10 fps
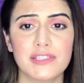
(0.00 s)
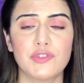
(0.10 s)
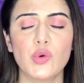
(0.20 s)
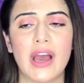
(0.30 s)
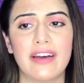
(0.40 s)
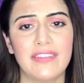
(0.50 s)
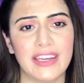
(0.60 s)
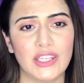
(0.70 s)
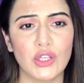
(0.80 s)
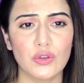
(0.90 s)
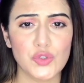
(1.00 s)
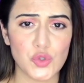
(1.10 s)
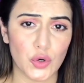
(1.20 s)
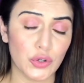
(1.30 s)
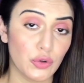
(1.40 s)
If you have any
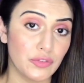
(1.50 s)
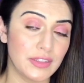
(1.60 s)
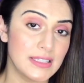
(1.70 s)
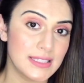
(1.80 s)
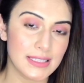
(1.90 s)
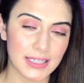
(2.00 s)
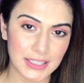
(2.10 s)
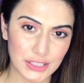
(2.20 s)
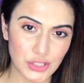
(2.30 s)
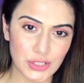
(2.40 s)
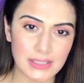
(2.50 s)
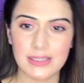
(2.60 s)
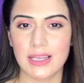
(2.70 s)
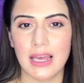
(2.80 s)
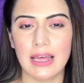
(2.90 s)
sort of these
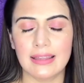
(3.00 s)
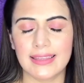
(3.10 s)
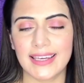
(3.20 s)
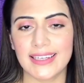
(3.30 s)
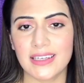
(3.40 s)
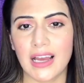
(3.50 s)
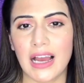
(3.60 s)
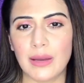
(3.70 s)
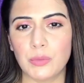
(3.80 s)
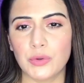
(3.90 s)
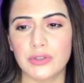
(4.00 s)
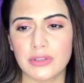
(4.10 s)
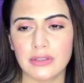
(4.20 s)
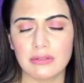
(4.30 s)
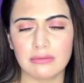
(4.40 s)
conditions, then I would
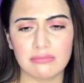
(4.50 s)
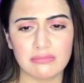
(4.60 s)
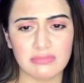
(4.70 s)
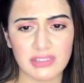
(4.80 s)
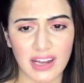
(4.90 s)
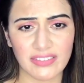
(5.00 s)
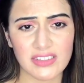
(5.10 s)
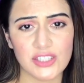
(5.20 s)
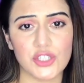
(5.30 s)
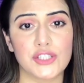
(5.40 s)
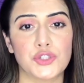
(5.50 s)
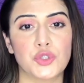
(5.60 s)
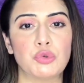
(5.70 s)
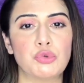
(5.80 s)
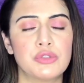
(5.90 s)
rather suggest
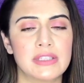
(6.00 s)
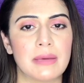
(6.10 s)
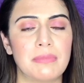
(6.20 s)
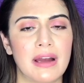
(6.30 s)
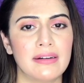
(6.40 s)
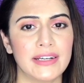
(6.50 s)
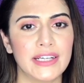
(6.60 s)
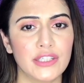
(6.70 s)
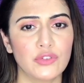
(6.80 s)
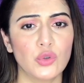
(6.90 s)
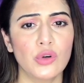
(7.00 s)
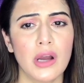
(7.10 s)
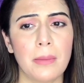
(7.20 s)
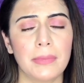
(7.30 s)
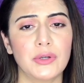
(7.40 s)
you to skip that interview,
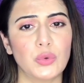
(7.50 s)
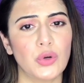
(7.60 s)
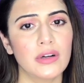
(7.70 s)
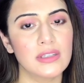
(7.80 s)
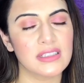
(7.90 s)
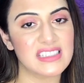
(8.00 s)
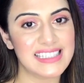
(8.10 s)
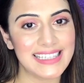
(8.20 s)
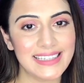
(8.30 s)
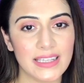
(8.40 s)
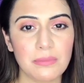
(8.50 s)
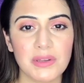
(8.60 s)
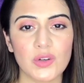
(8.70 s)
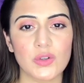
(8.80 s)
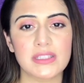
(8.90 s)
but do not conceal them
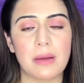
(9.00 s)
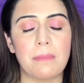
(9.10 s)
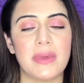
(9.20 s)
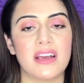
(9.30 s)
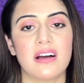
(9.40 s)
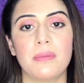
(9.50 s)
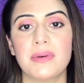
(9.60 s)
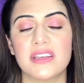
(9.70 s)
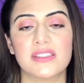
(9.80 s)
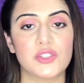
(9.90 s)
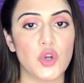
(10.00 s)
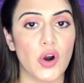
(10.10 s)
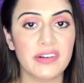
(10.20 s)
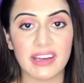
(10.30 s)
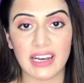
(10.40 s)
because makeup is
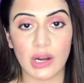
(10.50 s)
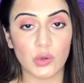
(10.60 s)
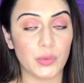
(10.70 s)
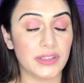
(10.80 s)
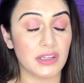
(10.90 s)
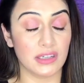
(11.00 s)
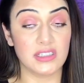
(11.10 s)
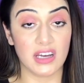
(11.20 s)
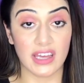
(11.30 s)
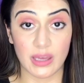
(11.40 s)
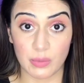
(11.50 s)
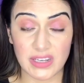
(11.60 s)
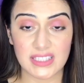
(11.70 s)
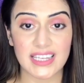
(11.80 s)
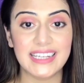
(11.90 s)
not allowed with Qatar
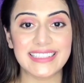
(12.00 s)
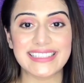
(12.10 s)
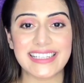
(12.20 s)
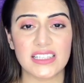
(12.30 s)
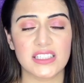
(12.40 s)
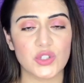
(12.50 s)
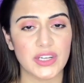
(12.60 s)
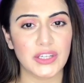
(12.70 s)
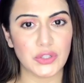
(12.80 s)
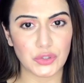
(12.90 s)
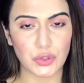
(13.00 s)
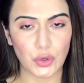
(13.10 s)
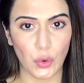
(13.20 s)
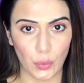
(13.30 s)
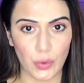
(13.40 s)
Airways. It is a strict
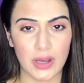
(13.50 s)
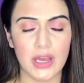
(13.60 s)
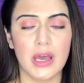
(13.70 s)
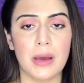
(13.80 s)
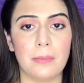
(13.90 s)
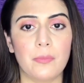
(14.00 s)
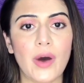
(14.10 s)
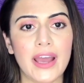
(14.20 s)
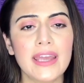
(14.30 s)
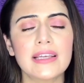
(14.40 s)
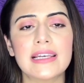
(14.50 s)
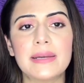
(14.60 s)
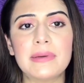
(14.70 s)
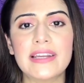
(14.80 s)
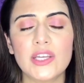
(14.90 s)
no. Why?
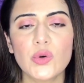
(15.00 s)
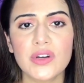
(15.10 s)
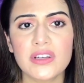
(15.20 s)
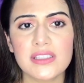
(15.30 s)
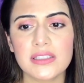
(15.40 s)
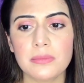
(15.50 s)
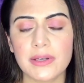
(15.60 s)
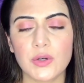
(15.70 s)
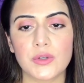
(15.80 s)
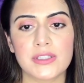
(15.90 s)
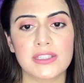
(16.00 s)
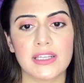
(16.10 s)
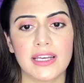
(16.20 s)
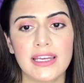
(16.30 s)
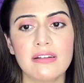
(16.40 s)
Let me tell you a reason. Because
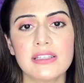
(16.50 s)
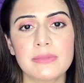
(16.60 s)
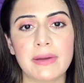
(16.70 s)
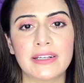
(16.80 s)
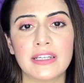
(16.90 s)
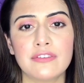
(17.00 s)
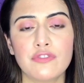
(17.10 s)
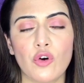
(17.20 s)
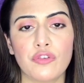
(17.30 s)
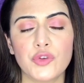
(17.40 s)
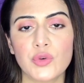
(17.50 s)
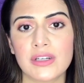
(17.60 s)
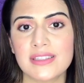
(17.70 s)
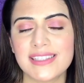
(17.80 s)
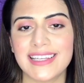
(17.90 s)
irrespective of you
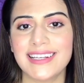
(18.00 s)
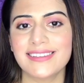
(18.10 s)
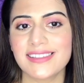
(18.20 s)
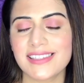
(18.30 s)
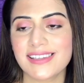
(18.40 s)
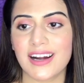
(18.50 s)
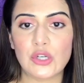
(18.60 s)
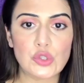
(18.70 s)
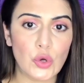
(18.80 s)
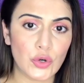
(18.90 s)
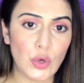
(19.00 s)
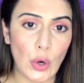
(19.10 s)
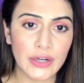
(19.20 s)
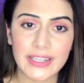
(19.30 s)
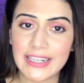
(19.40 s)
concealing the scars or
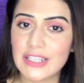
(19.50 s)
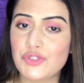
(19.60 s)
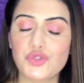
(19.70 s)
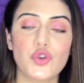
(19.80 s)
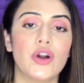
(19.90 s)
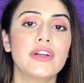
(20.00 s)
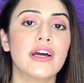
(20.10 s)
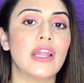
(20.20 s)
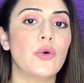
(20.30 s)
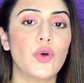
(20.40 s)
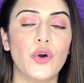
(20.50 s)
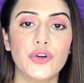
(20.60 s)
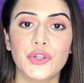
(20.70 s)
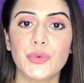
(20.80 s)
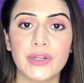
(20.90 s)
not, it is not allowed
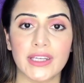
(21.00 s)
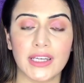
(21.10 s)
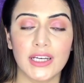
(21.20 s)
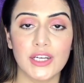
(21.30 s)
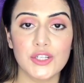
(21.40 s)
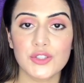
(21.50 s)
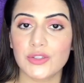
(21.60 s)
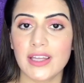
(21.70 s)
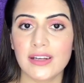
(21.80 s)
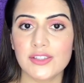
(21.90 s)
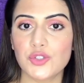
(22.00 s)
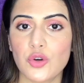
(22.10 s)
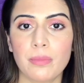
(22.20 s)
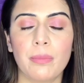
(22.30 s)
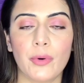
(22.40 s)
on duty. So there is
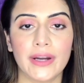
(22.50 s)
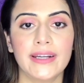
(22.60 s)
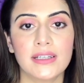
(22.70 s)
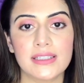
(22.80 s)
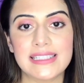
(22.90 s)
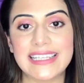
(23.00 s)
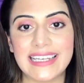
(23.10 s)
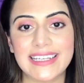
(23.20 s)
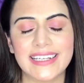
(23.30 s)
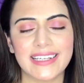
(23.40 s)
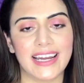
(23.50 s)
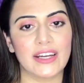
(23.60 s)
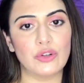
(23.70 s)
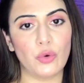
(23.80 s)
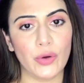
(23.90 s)
point concealing it
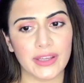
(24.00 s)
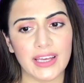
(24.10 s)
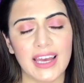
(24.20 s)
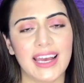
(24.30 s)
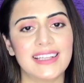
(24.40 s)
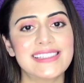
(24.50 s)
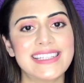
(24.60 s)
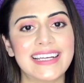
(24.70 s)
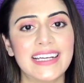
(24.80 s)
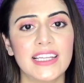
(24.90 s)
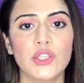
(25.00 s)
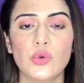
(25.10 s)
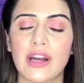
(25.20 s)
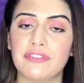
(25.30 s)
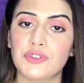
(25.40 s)
and going. And secondly, you
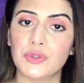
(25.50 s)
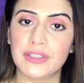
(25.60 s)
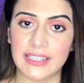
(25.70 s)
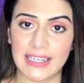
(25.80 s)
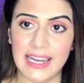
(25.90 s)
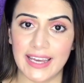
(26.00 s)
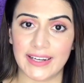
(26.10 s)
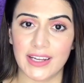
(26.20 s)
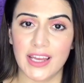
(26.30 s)
have to declare.